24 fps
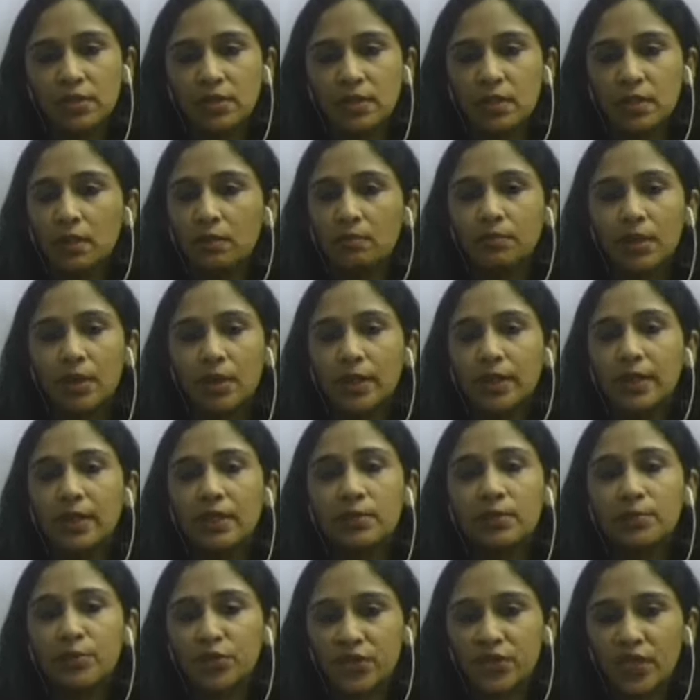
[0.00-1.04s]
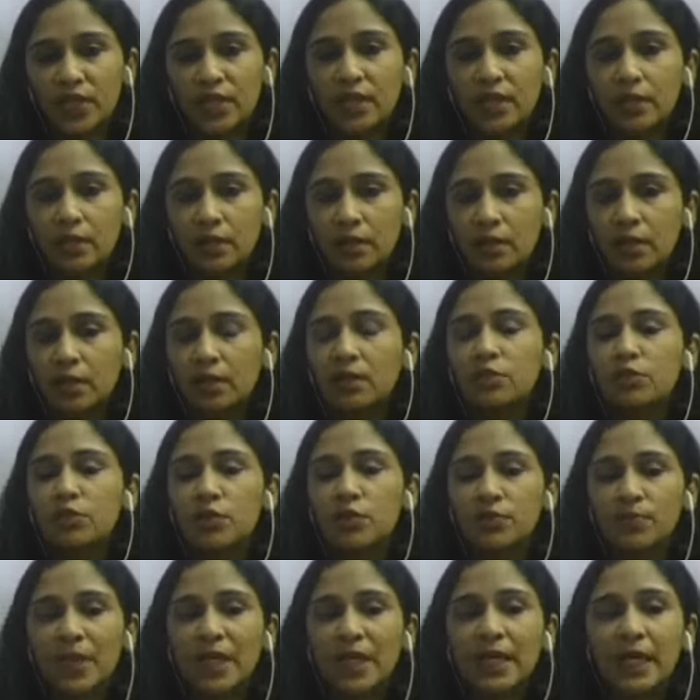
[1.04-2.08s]
until the preceding year, and this
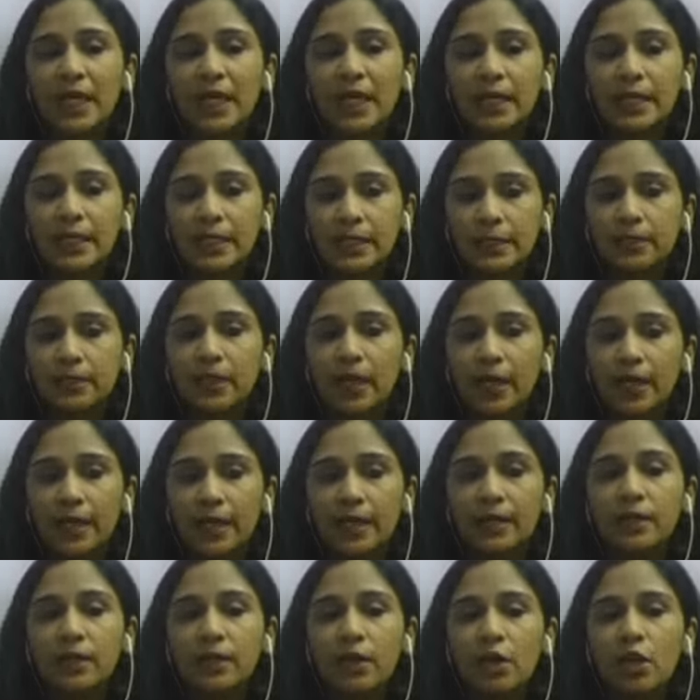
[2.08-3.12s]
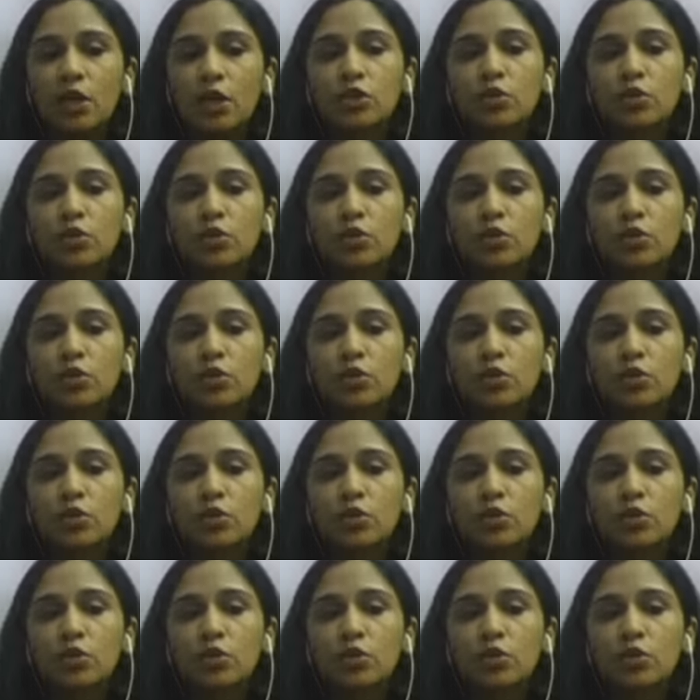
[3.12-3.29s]
was mainly at Thailand.